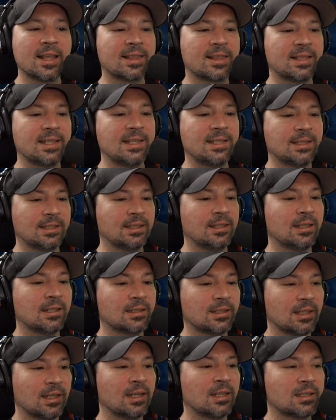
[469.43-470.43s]

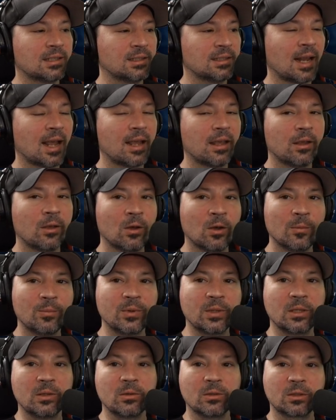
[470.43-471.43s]
Theseus is not
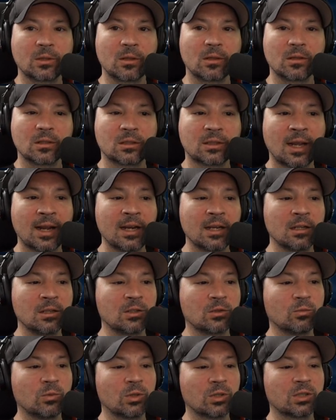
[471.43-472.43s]
helping you. So those
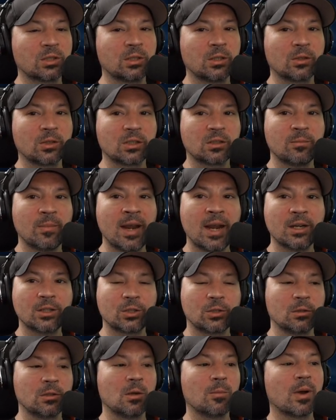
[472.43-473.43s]
Titans will still
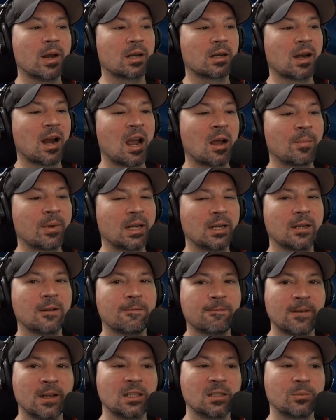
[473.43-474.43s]
smash you no matter how many
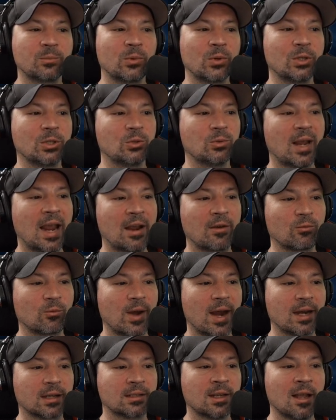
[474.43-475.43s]
defense points you have
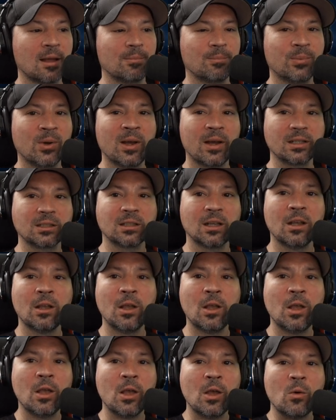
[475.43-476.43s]
racked up. But
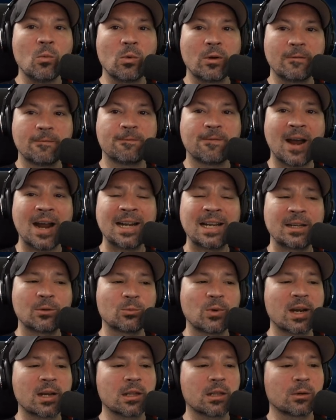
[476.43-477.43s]
when fighting
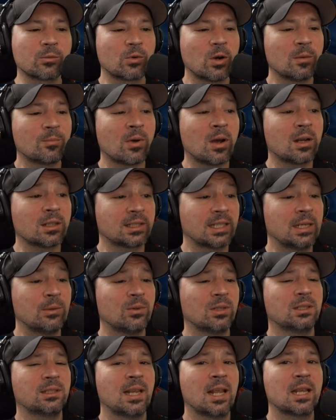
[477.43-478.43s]
regular robots, he
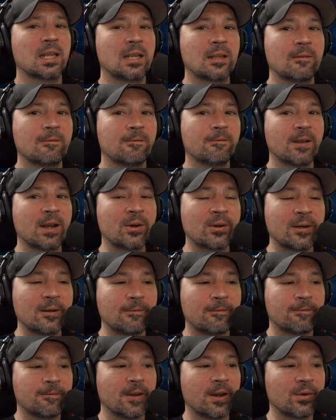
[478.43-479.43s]
was taking very,
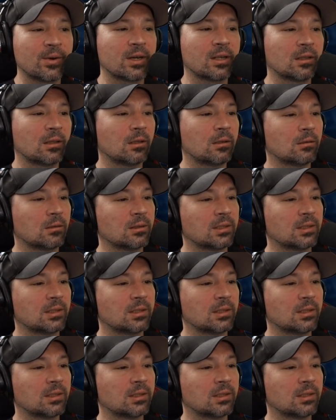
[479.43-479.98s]
very little